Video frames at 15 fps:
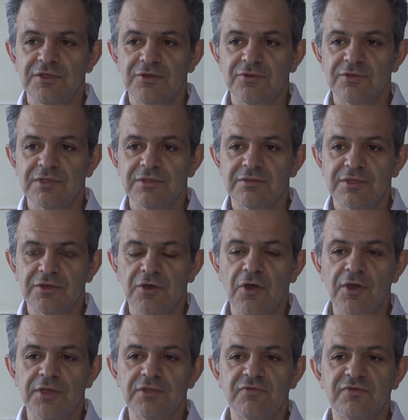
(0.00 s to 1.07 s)
the
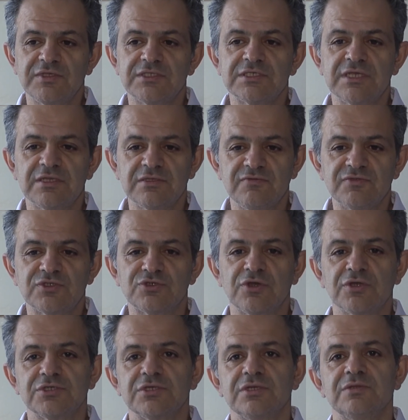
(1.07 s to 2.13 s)
kind of incentive
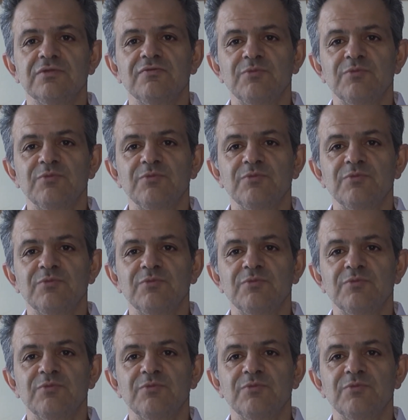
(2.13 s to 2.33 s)
structure